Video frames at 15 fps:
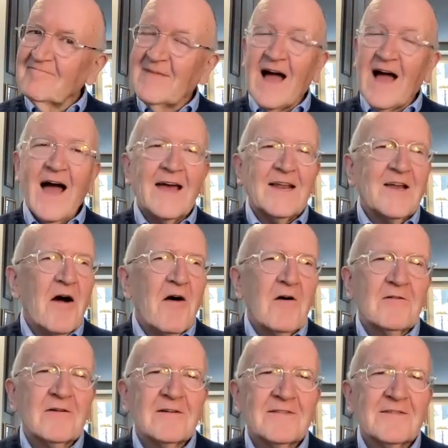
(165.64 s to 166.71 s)
I
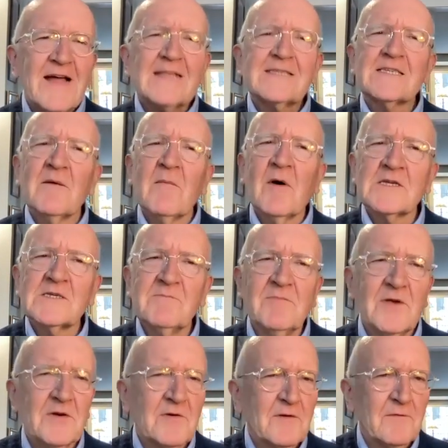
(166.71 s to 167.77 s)
know. That's the most
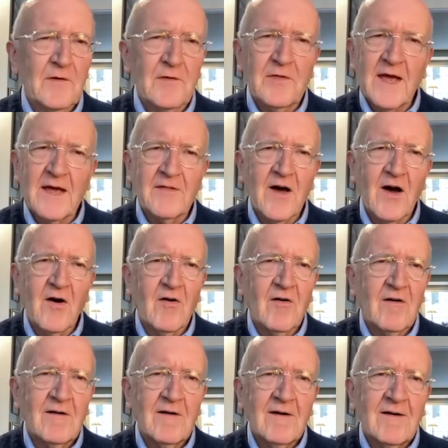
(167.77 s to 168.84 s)
beautiful thing, though,
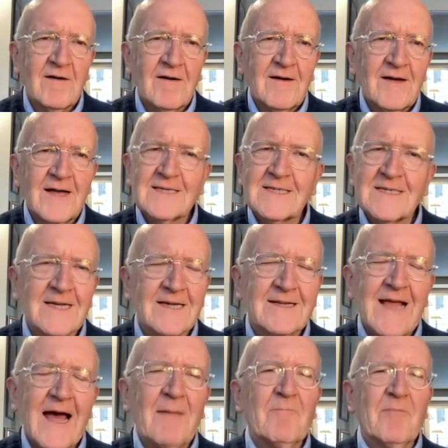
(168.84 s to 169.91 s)
mm. isn't it?
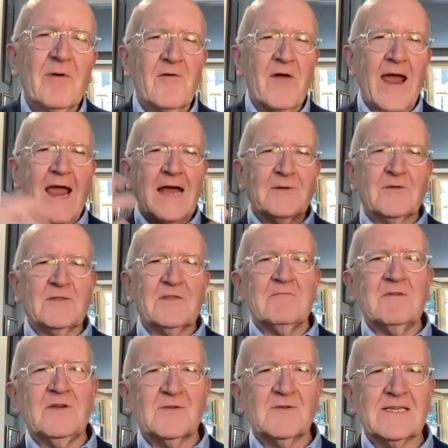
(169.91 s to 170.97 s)
That parade with the
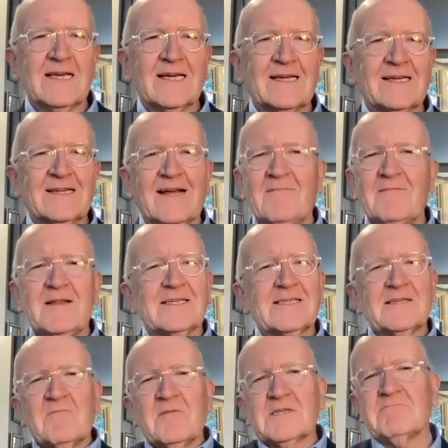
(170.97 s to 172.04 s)
music. And I mean, it's
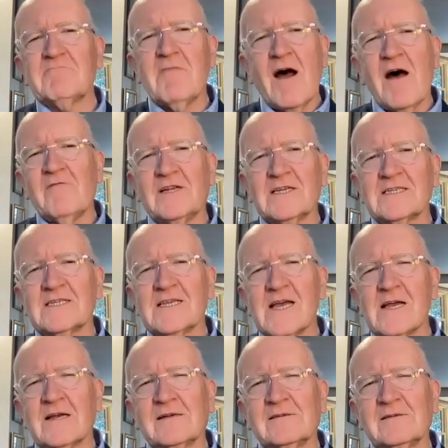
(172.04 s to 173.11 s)
the most marvelous
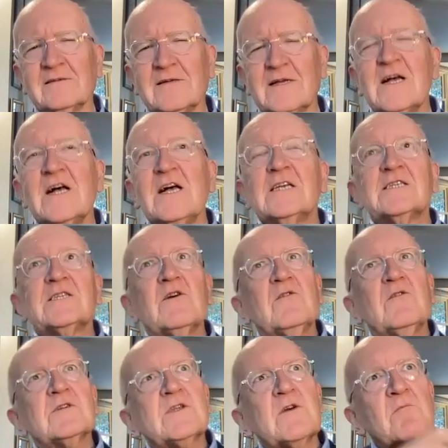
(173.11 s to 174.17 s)
thing.
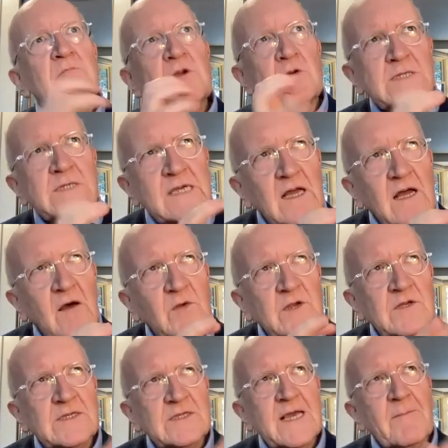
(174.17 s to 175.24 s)
So, so music. When
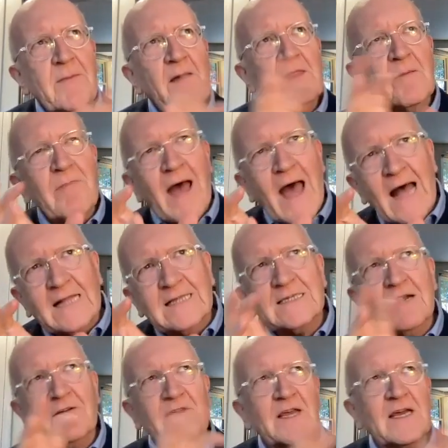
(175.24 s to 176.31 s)
you say about the bands
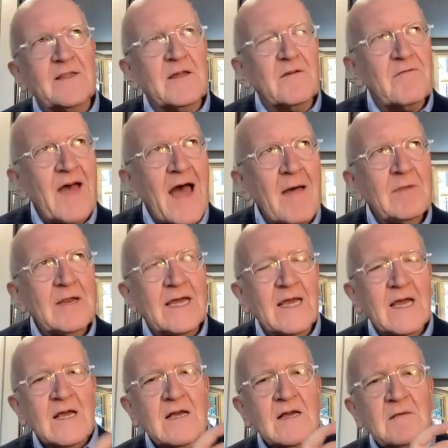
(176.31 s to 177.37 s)
and everything in the family,
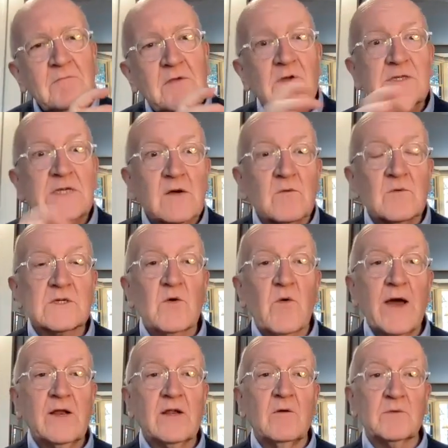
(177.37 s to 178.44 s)
music was
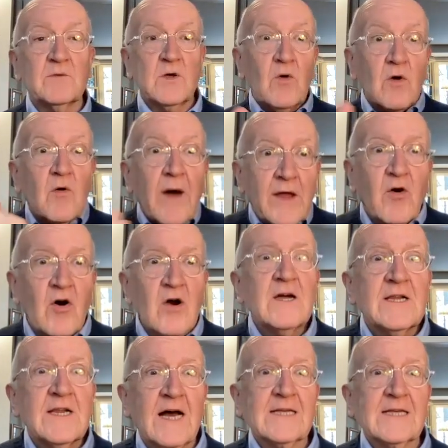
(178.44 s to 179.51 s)
quite. It was all quite
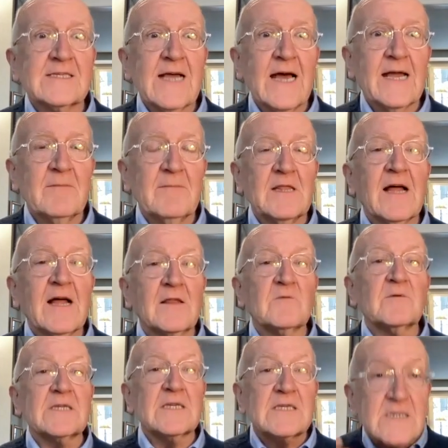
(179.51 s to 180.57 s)
organized then. I mean, like there
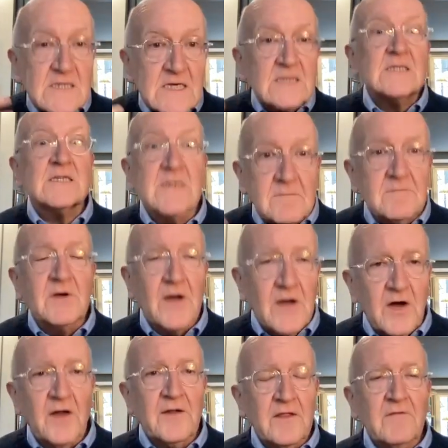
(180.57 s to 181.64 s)
was a system going
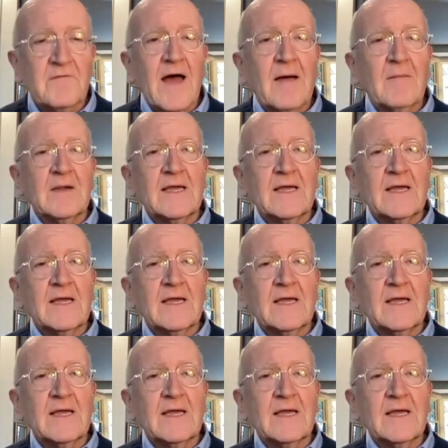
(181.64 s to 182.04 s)
on in the family.